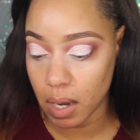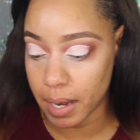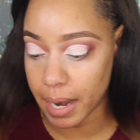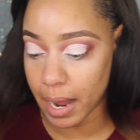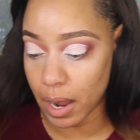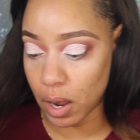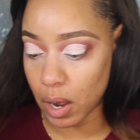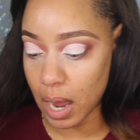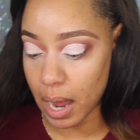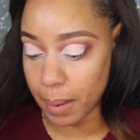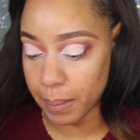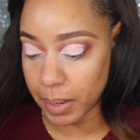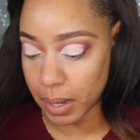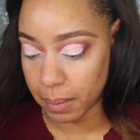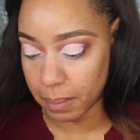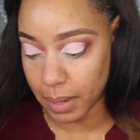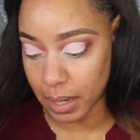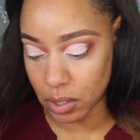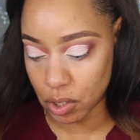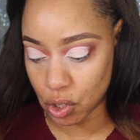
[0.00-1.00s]
Now I'm
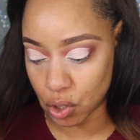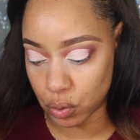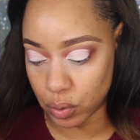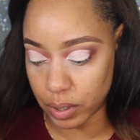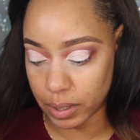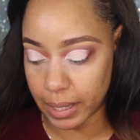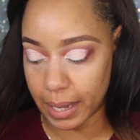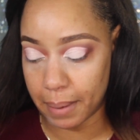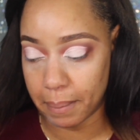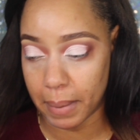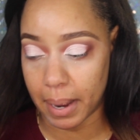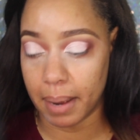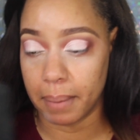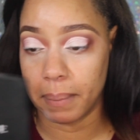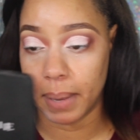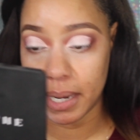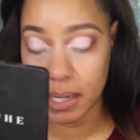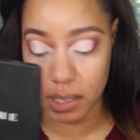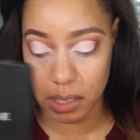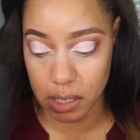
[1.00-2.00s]
gonna make sure that my
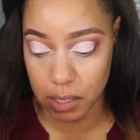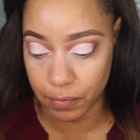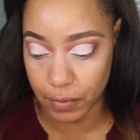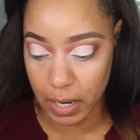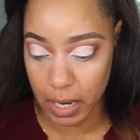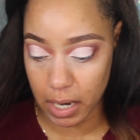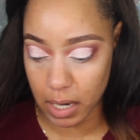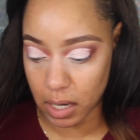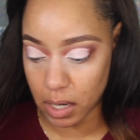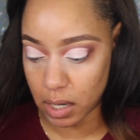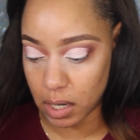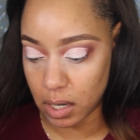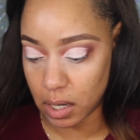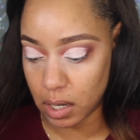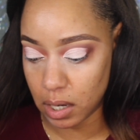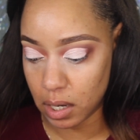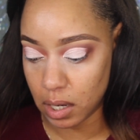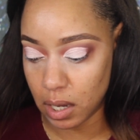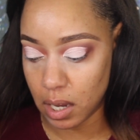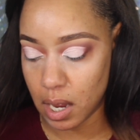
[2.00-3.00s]
base is flat.
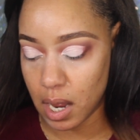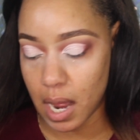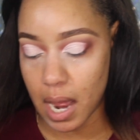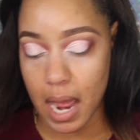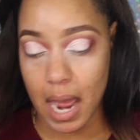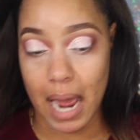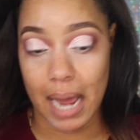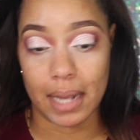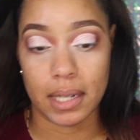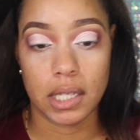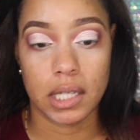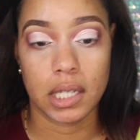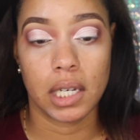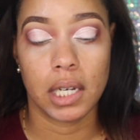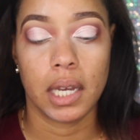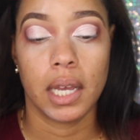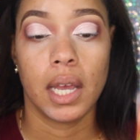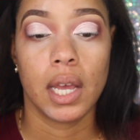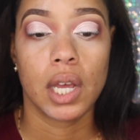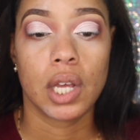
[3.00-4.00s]

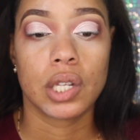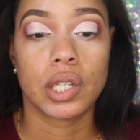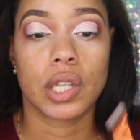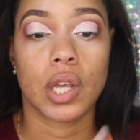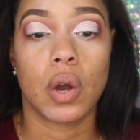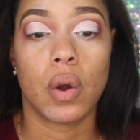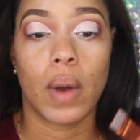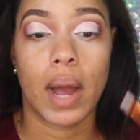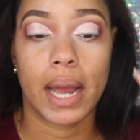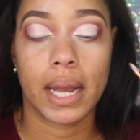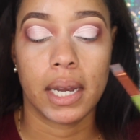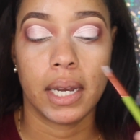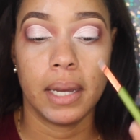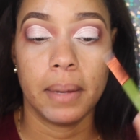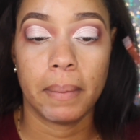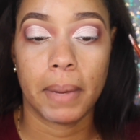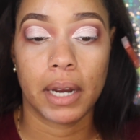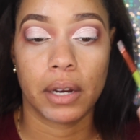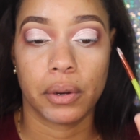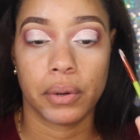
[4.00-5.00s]
I
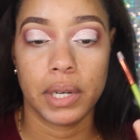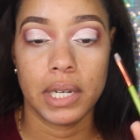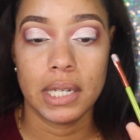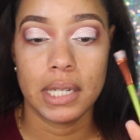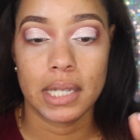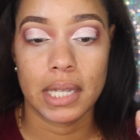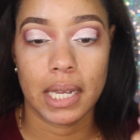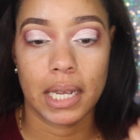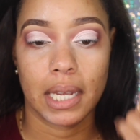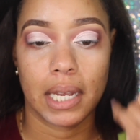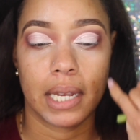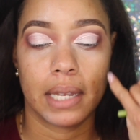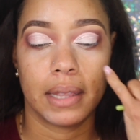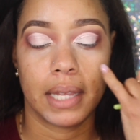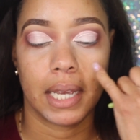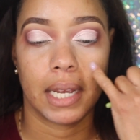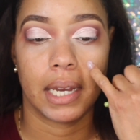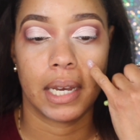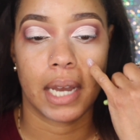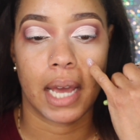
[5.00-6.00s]
cut my crease and
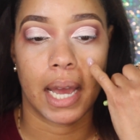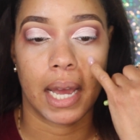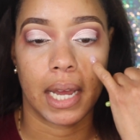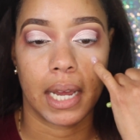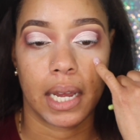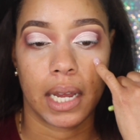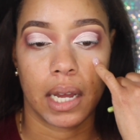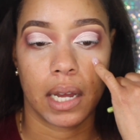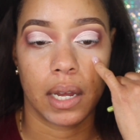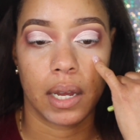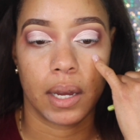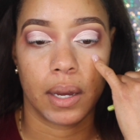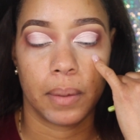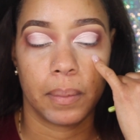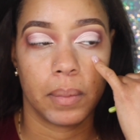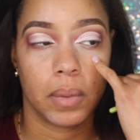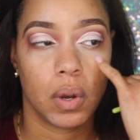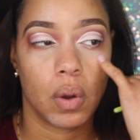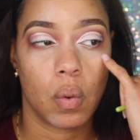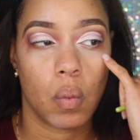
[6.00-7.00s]
then I
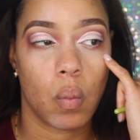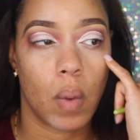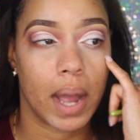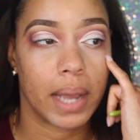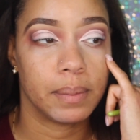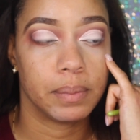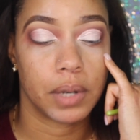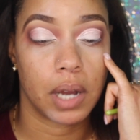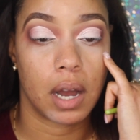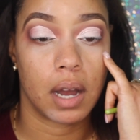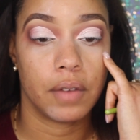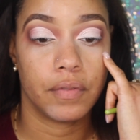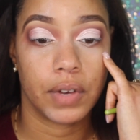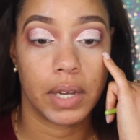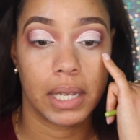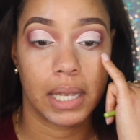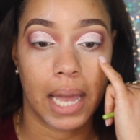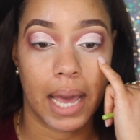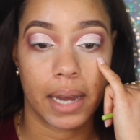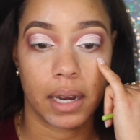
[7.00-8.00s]
wiped off
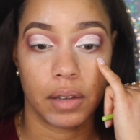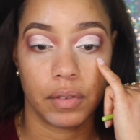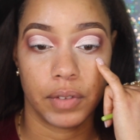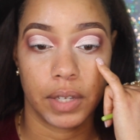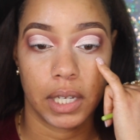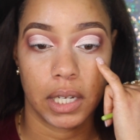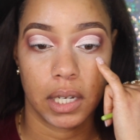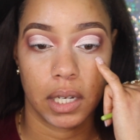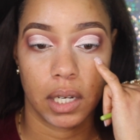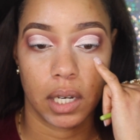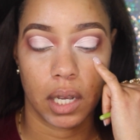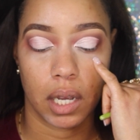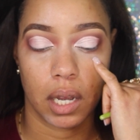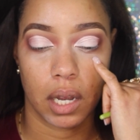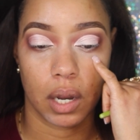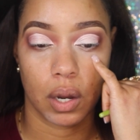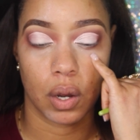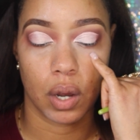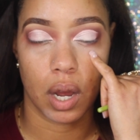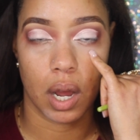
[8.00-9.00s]
a lot of it
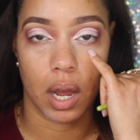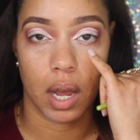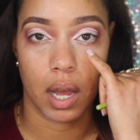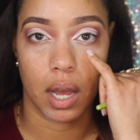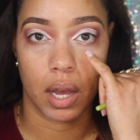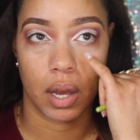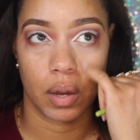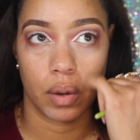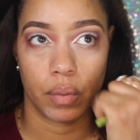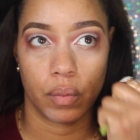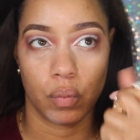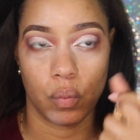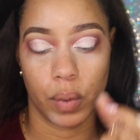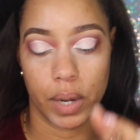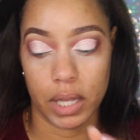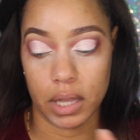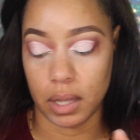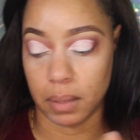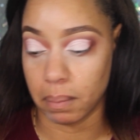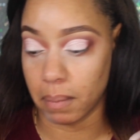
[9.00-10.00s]

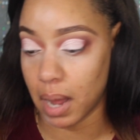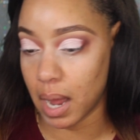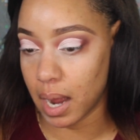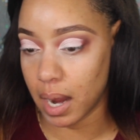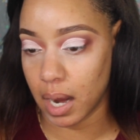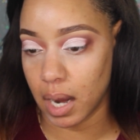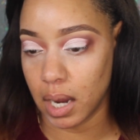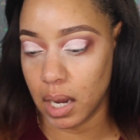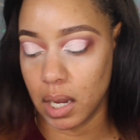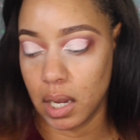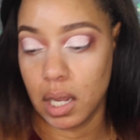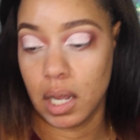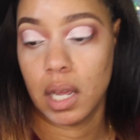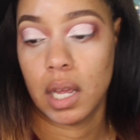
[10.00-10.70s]
with my